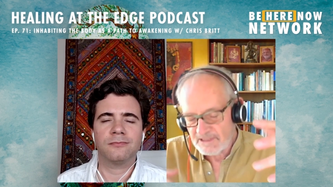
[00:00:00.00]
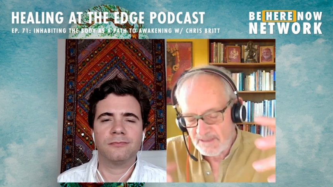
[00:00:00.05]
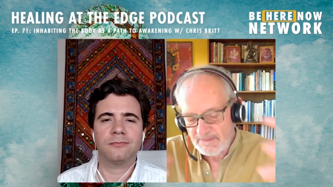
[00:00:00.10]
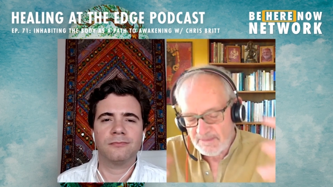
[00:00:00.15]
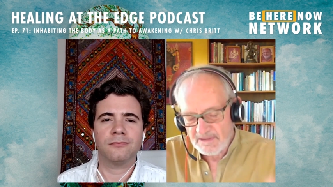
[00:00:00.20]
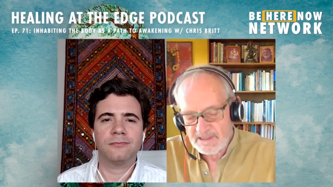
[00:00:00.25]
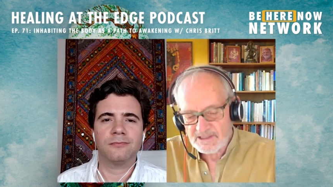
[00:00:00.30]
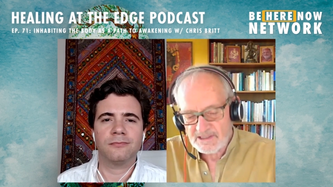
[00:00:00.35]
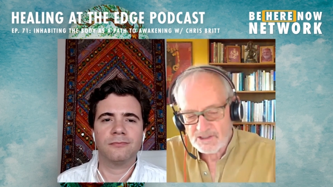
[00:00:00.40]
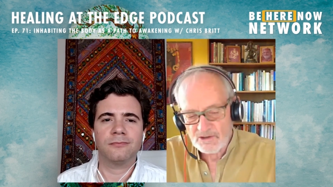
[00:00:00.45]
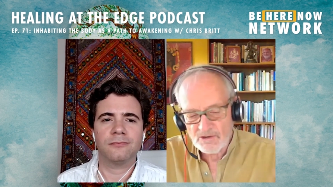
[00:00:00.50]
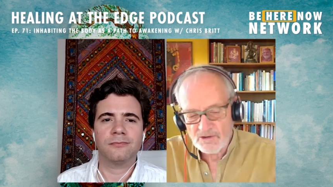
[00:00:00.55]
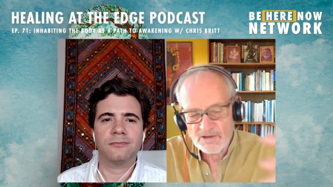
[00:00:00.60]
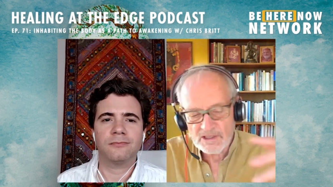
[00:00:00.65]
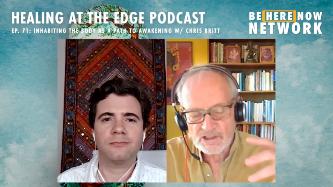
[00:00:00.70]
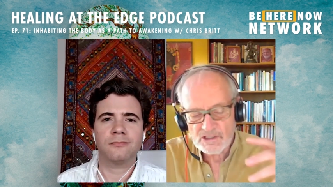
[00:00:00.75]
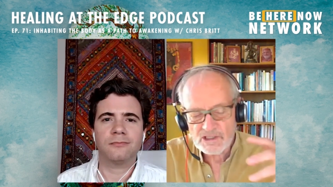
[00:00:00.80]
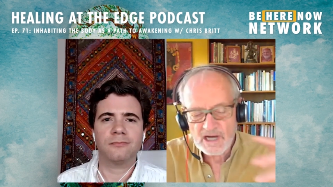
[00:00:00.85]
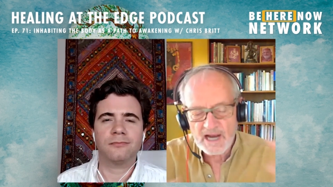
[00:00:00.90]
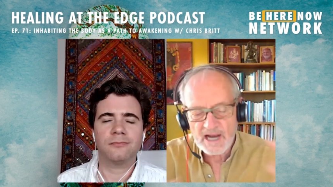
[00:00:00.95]
Speaker 1: some of this
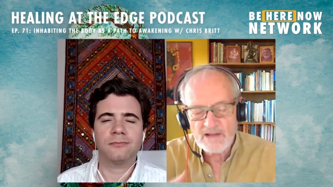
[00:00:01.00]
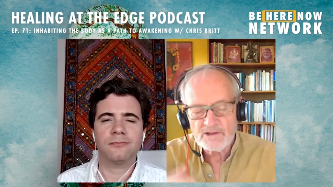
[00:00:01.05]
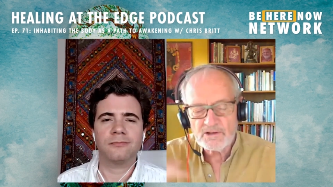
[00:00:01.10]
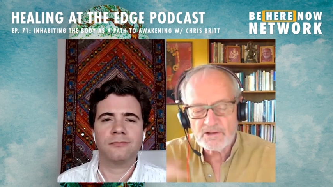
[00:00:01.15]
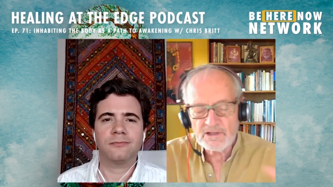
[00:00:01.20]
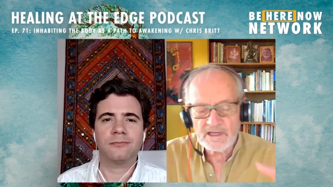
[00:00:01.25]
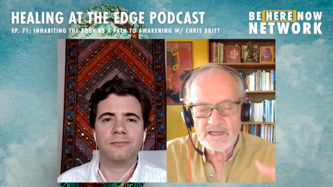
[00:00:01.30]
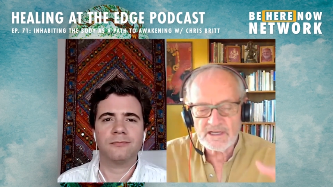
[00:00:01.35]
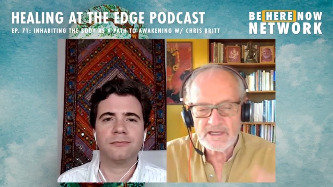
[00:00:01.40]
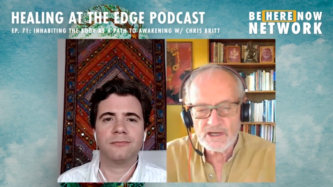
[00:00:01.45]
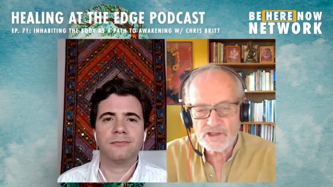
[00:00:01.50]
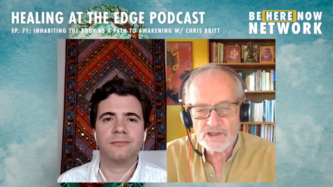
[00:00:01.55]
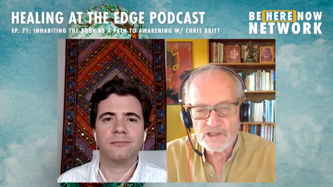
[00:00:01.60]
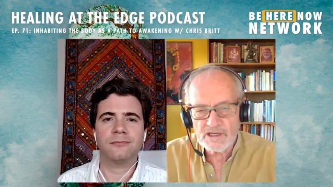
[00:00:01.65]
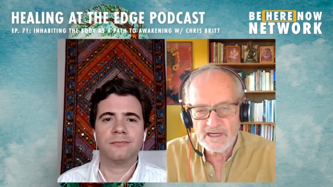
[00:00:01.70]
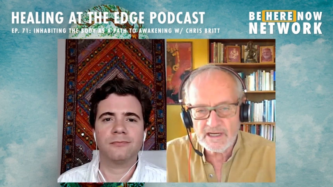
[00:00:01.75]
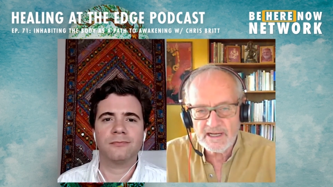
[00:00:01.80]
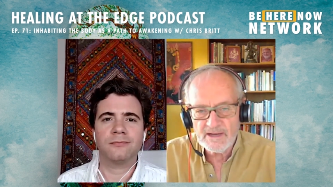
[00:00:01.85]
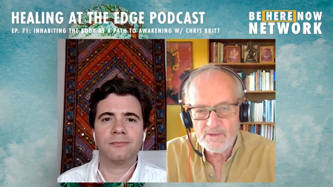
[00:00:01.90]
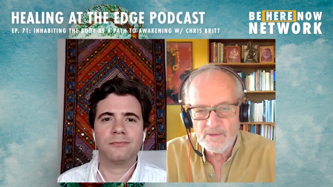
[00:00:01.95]
early childhood
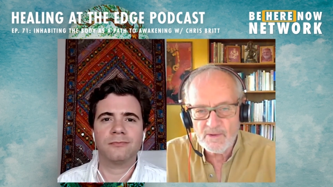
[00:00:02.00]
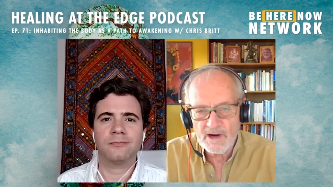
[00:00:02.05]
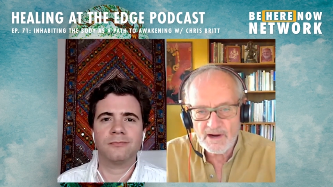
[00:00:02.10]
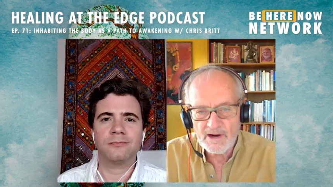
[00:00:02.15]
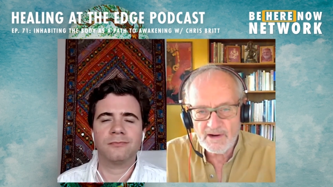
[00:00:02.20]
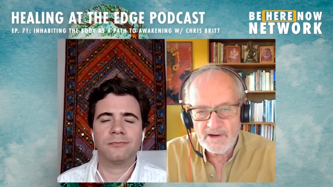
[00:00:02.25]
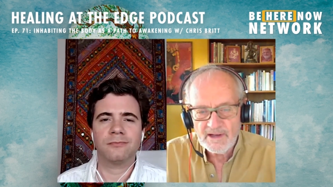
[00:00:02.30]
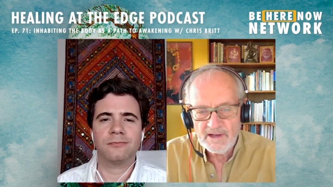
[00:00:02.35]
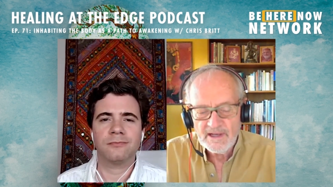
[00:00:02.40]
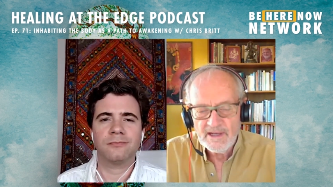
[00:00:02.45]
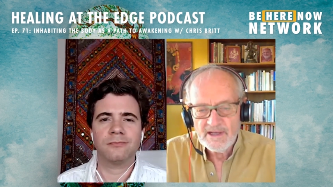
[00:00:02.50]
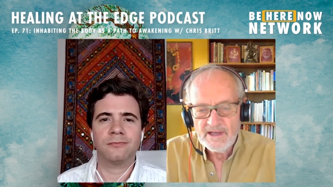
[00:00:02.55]
conditioning where